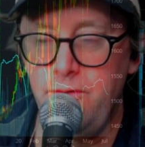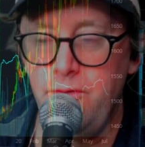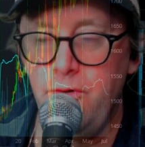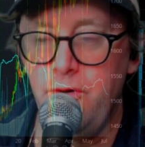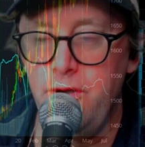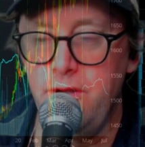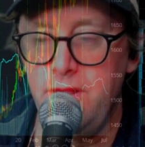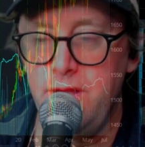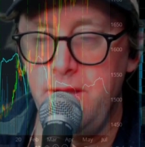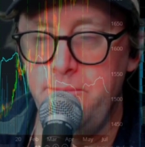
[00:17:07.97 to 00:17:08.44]

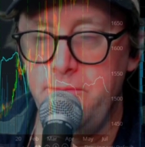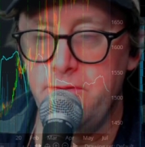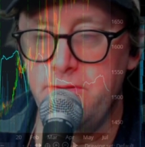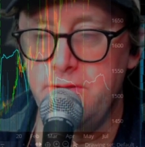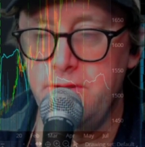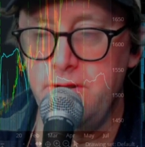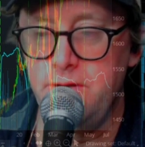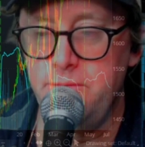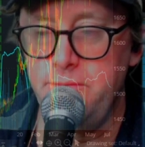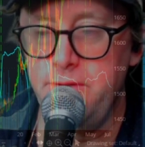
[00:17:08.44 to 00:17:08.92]
Oil up a
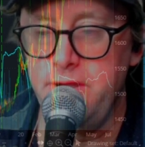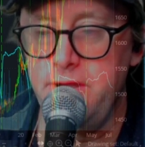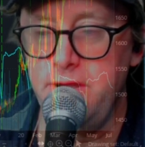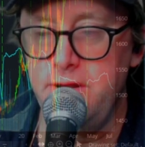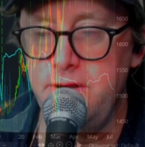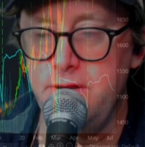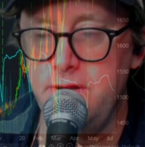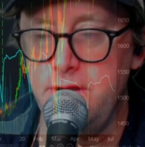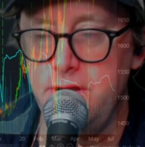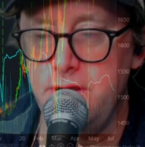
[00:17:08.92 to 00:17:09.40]
little bit.
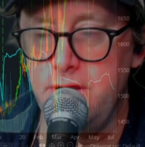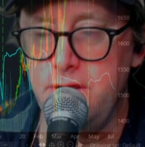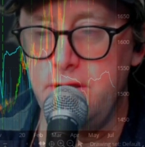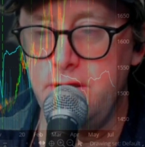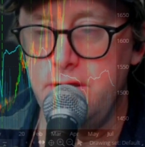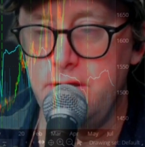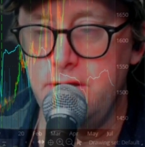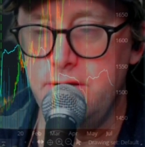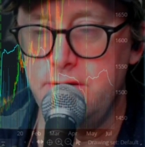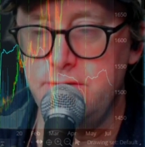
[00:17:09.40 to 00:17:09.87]

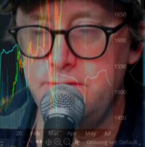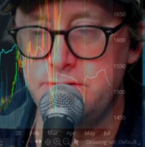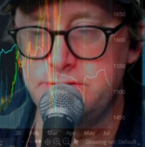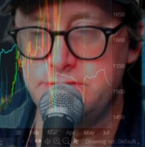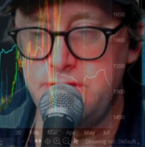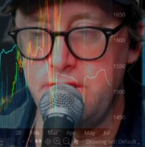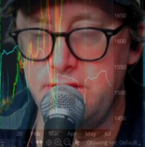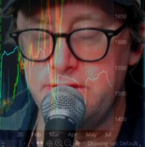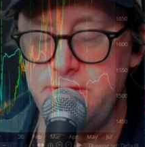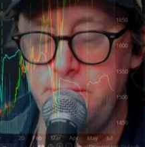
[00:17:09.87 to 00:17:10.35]

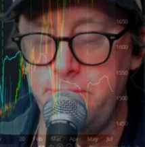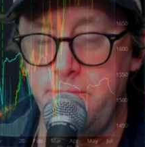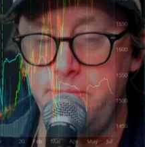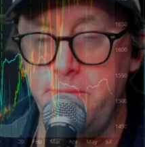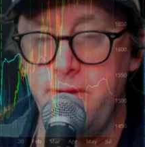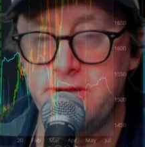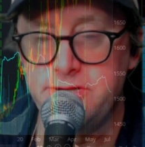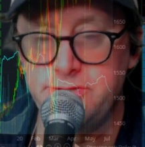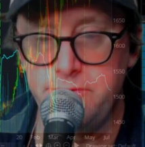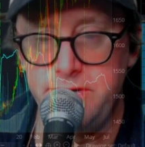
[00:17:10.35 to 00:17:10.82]
Looks like up
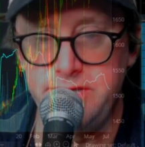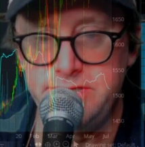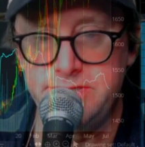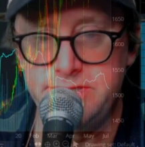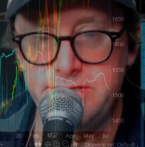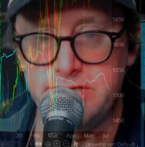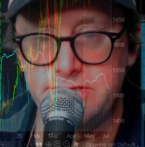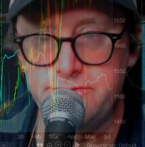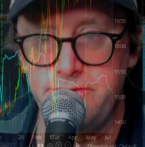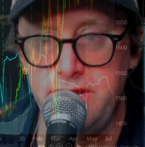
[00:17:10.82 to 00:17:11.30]

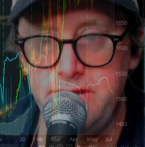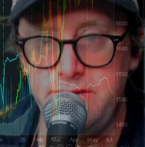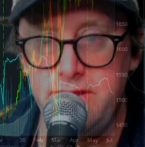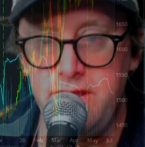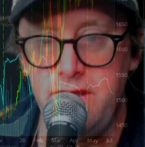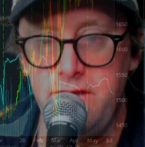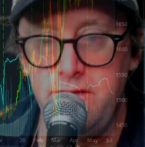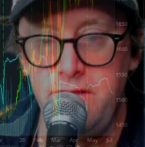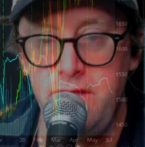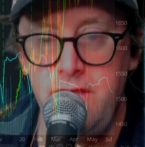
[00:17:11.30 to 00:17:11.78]
$1.26 right
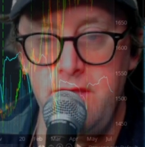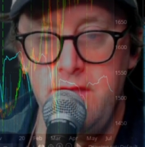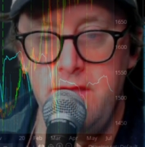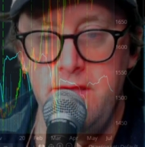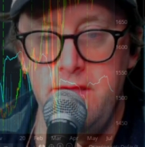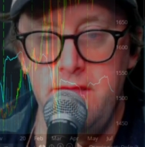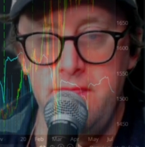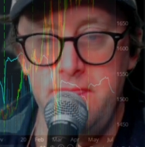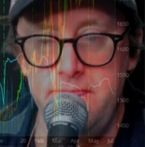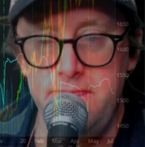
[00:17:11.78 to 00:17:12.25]
now.
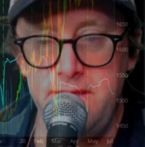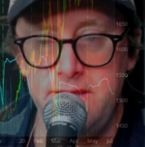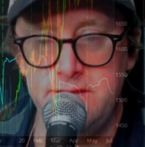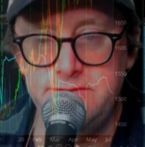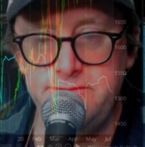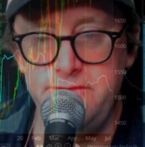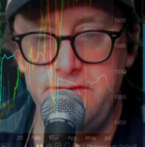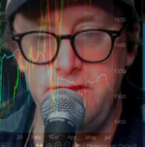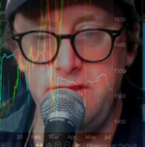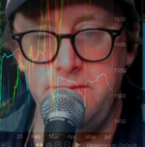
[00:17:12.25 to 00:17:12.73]

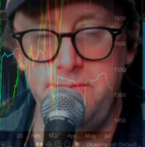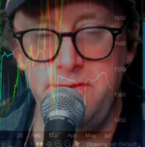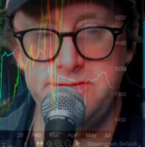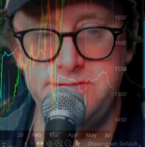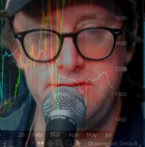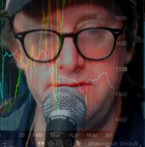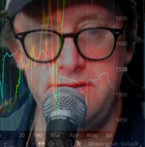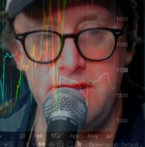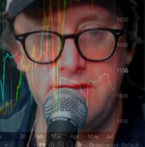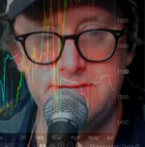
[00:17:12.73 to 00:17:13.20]
Thanks, Philip. I'll
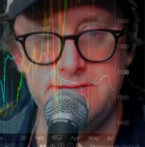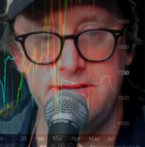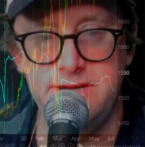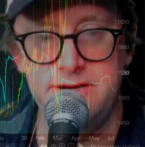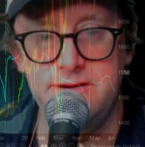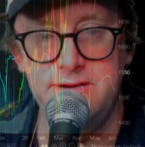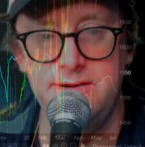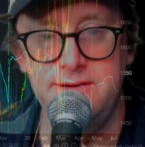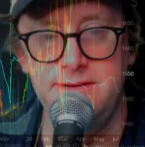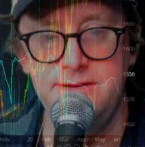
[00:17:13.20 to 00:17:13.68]
see you guys
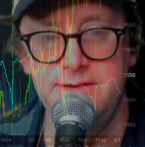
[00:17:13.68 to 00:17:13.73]
later.